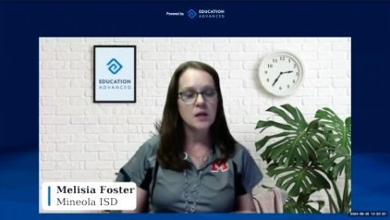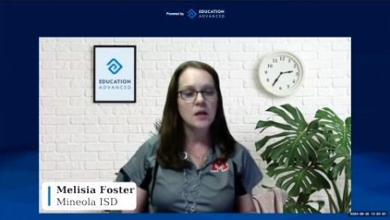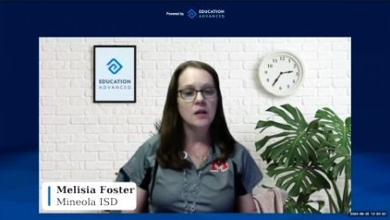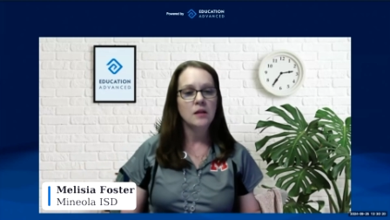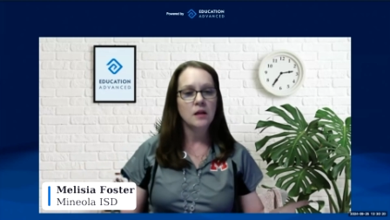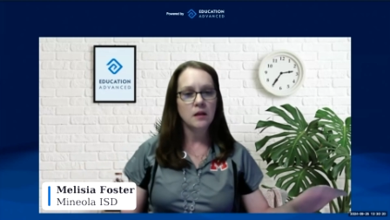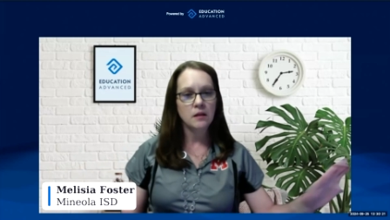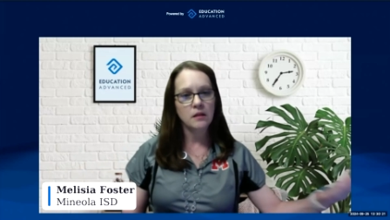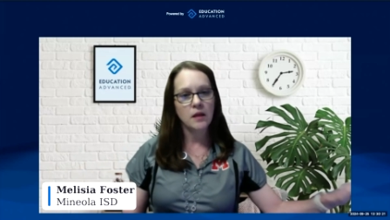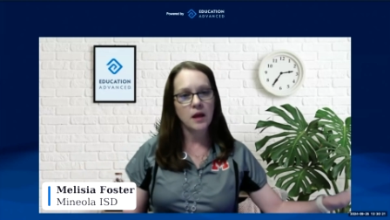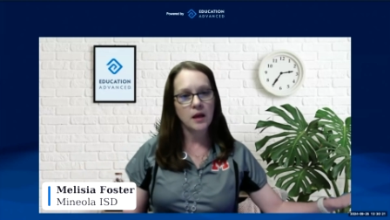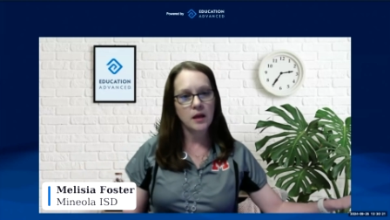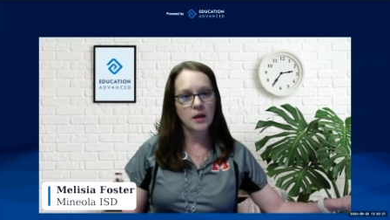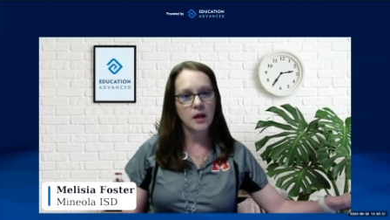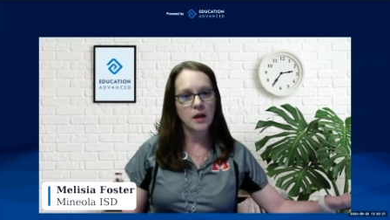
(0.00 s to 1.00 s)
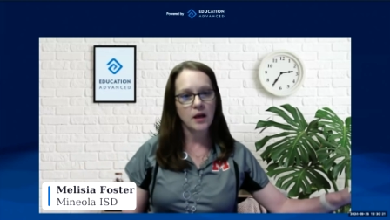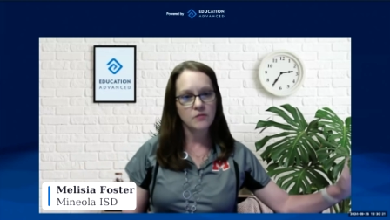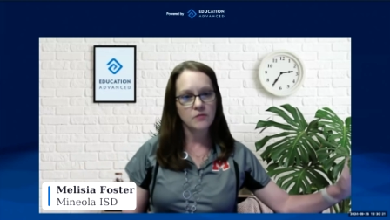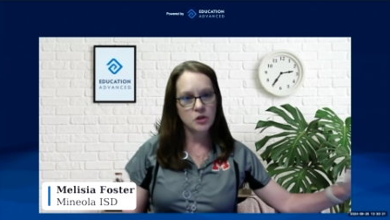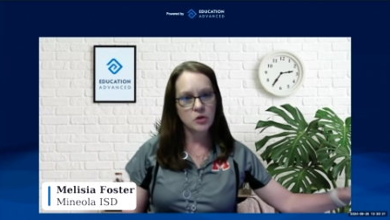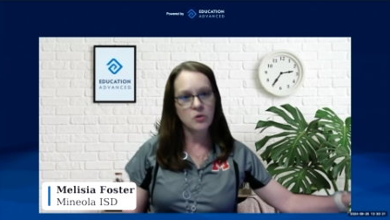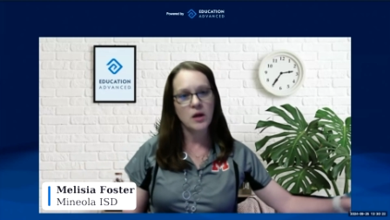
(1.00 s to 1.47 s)
then they can have
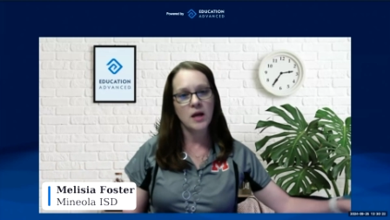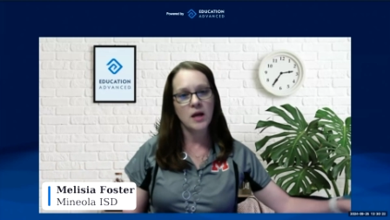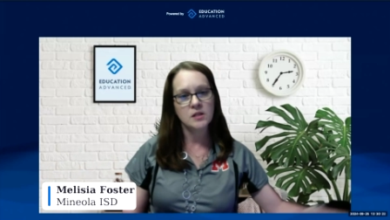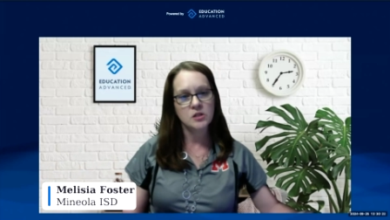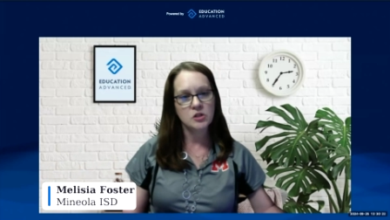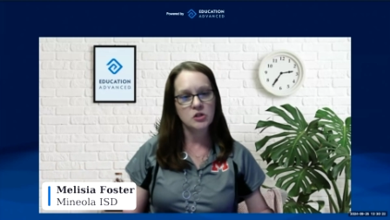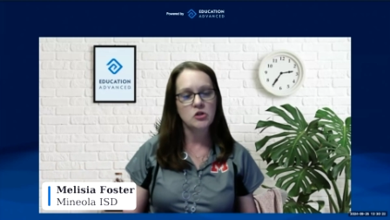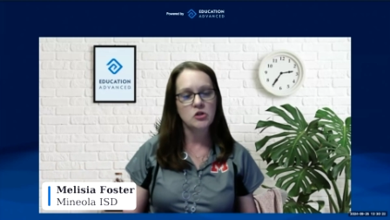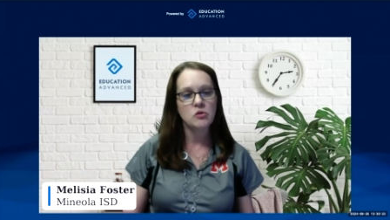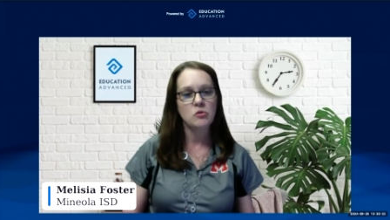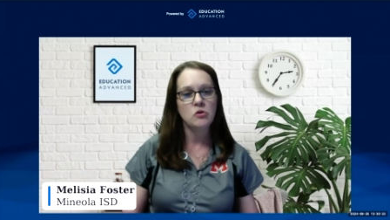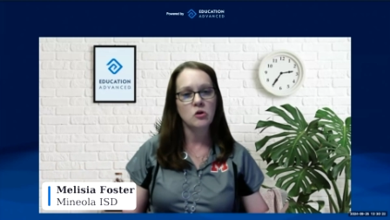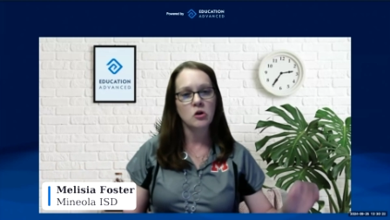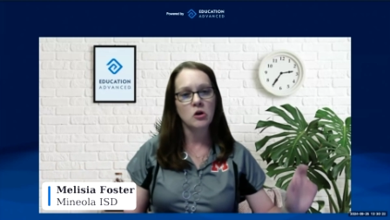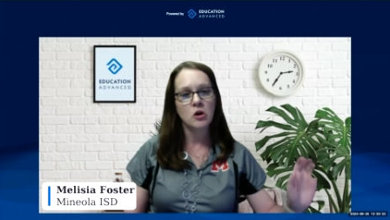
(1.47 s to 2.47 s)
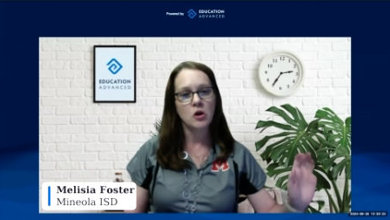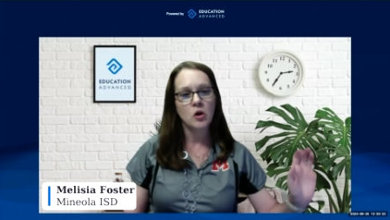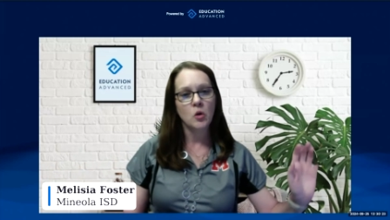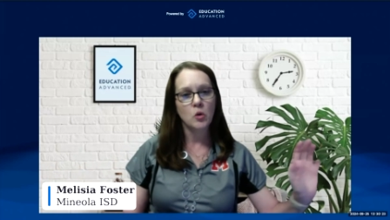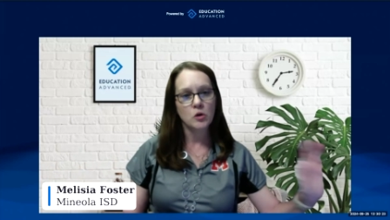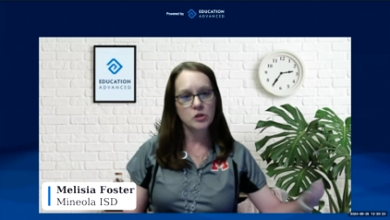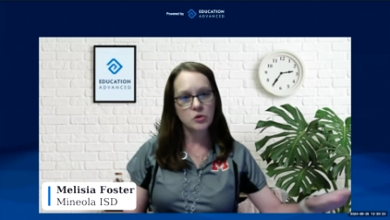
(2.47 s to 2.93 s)
two days as a junior
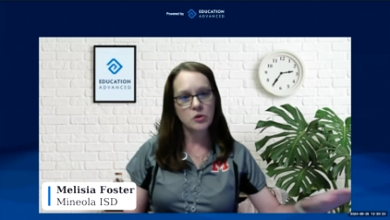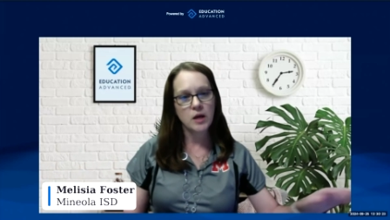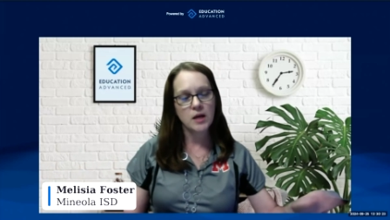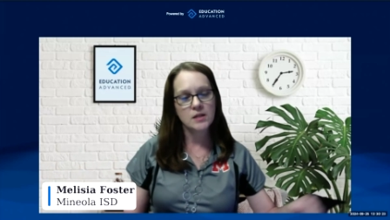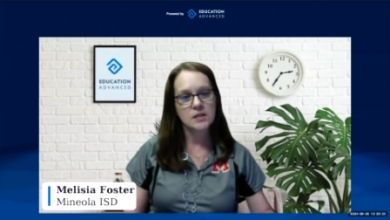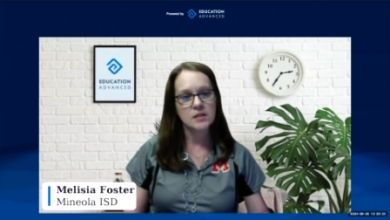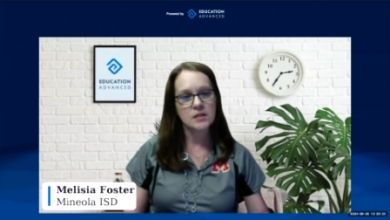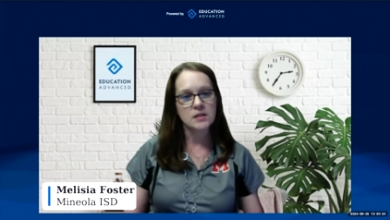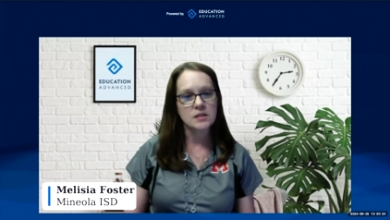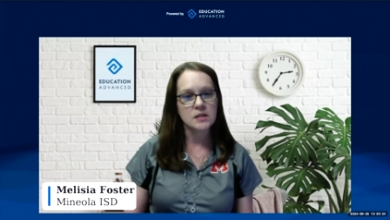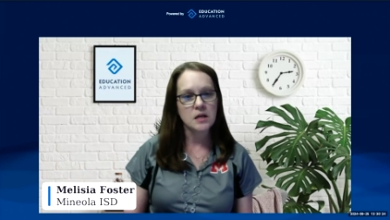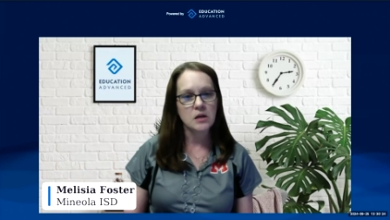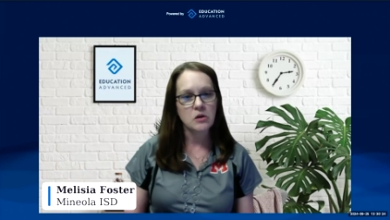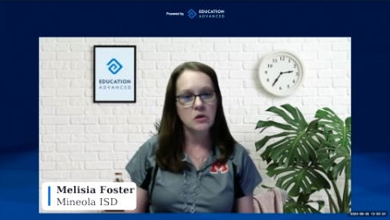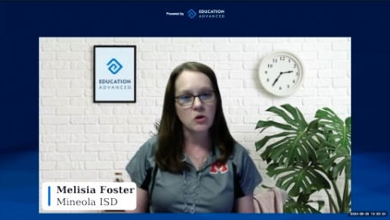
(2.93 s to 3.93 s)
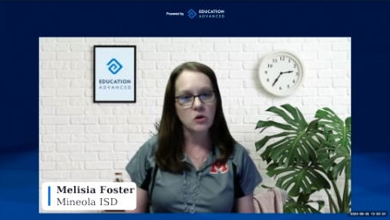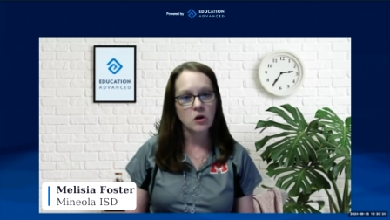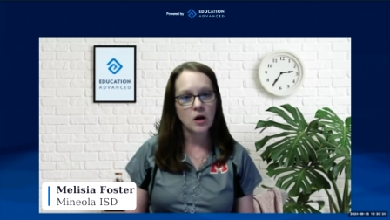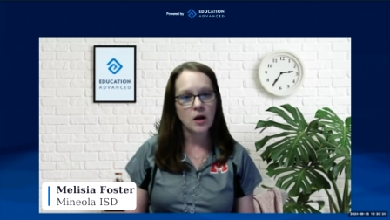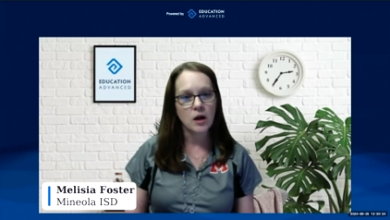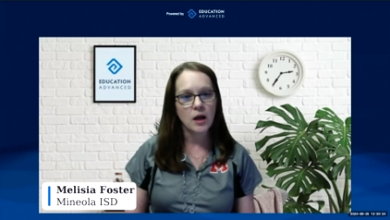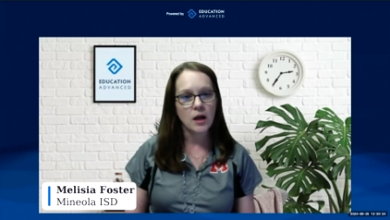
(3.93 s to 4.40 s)
or two days as a senior
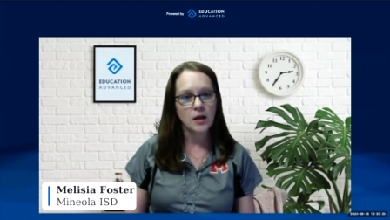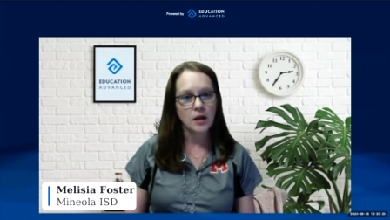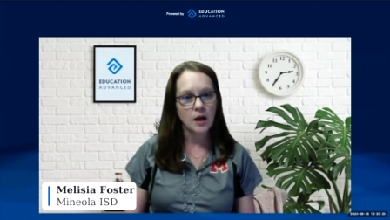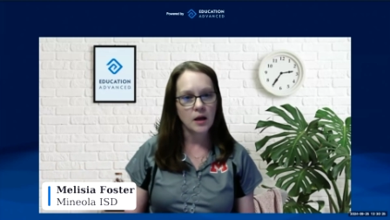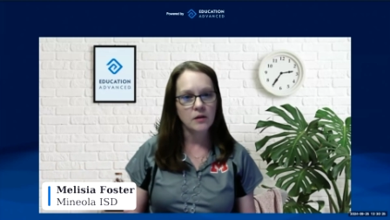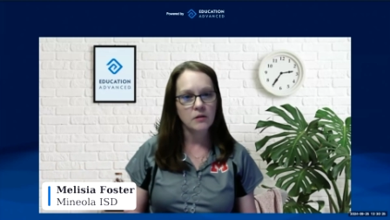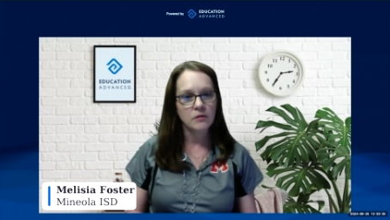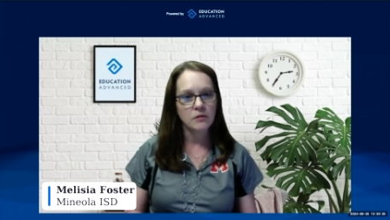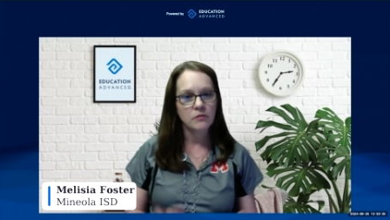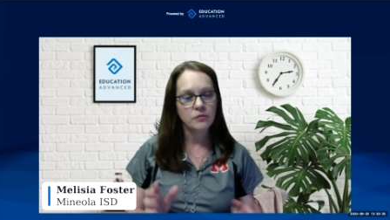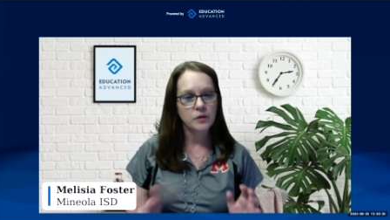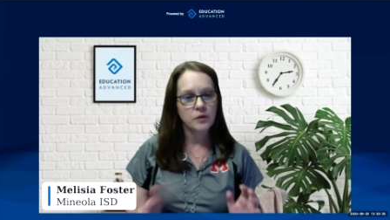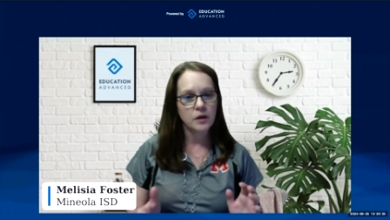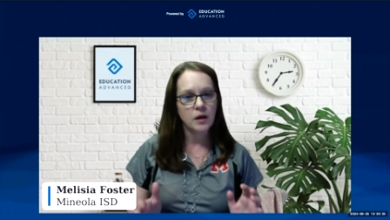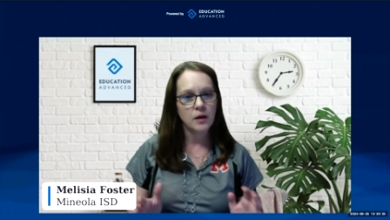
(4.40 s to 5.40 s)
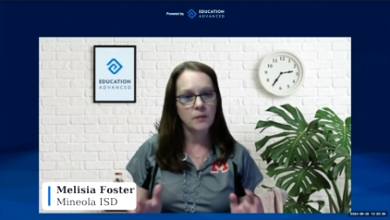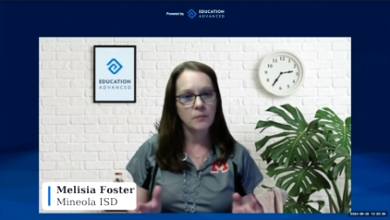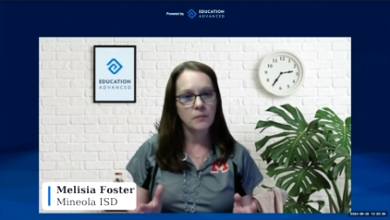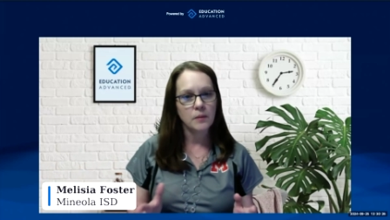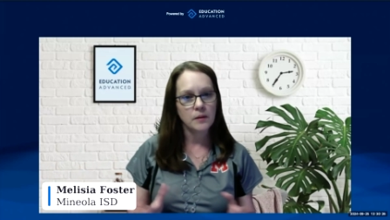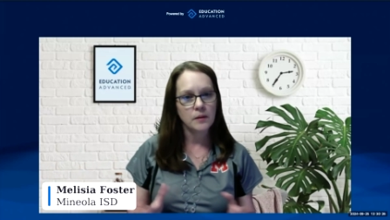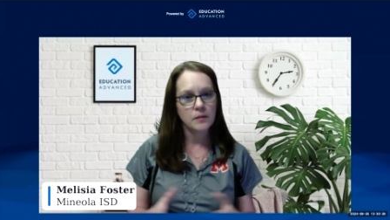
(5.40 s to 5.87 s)
and kind of um,
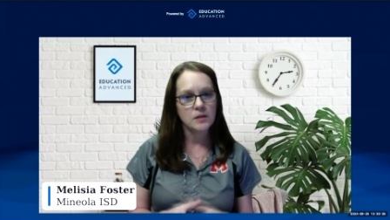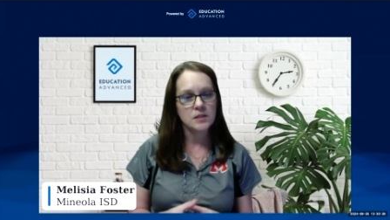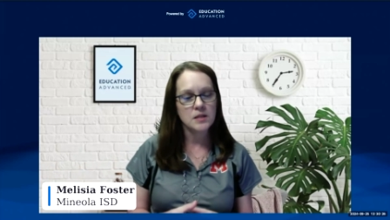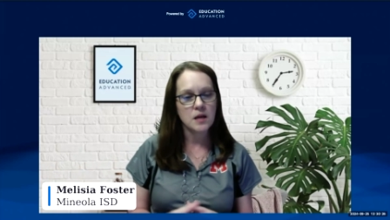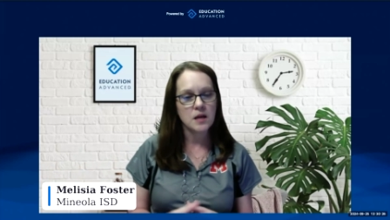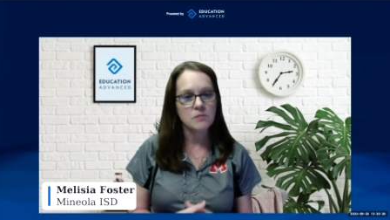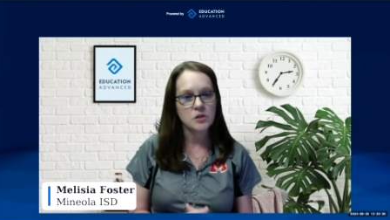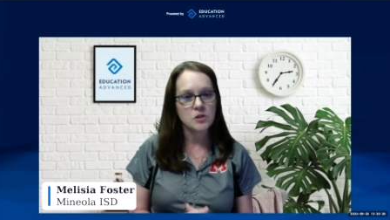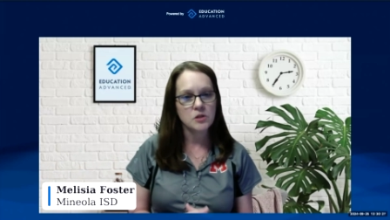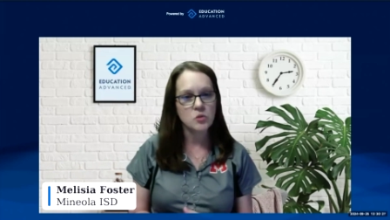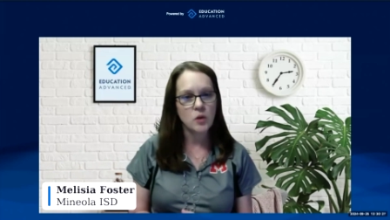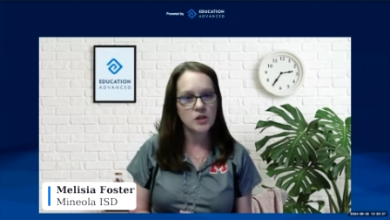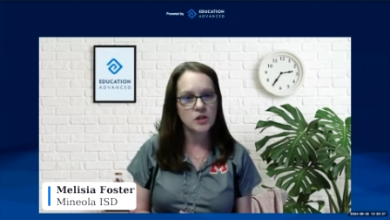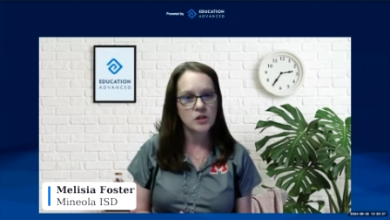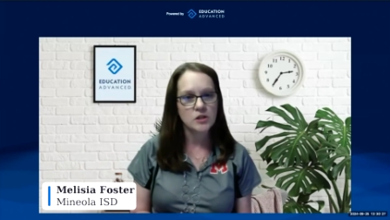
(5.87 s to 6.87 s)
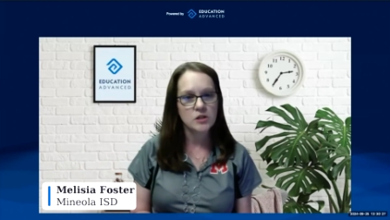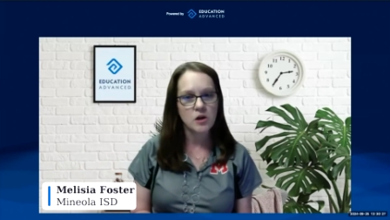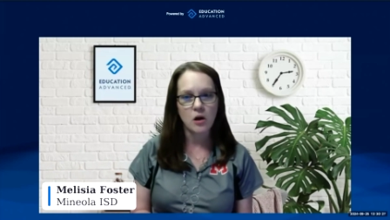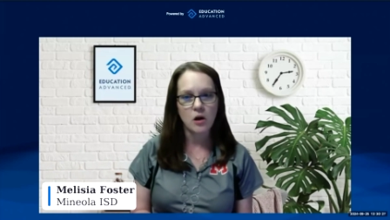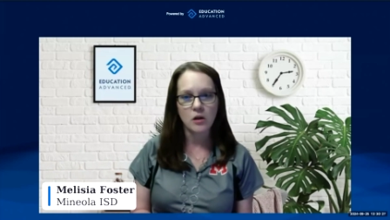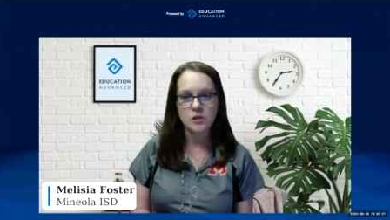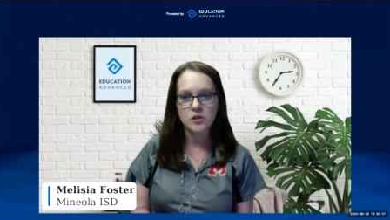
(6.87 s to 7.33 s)
the same situation as
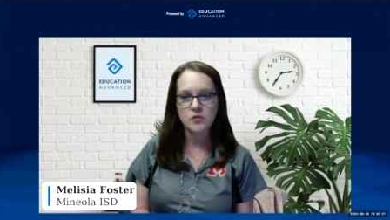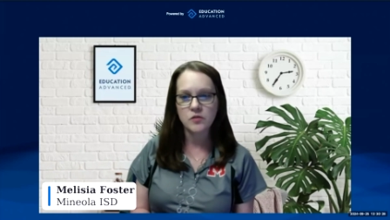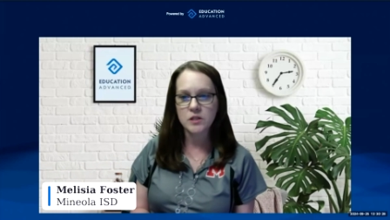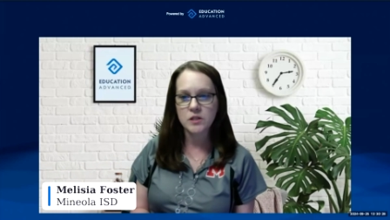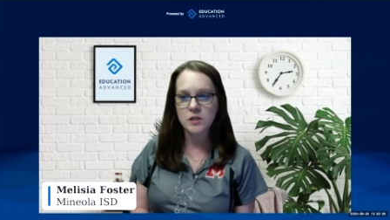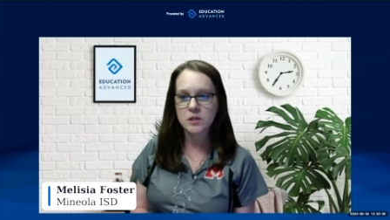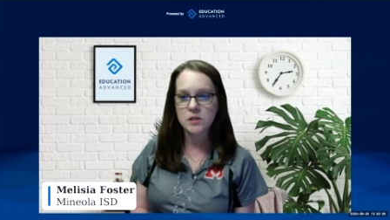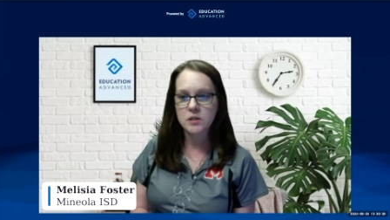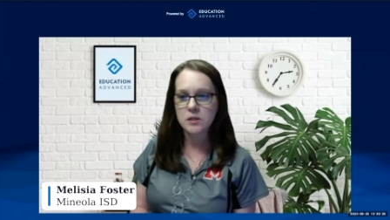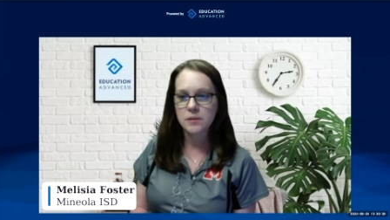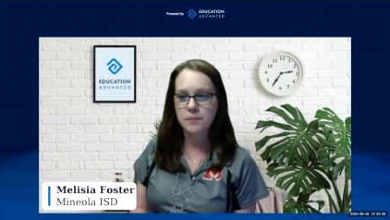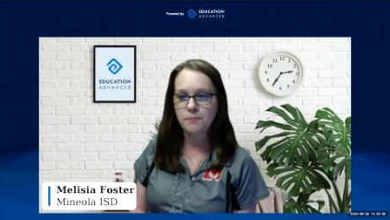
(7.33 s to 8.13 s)
college visits.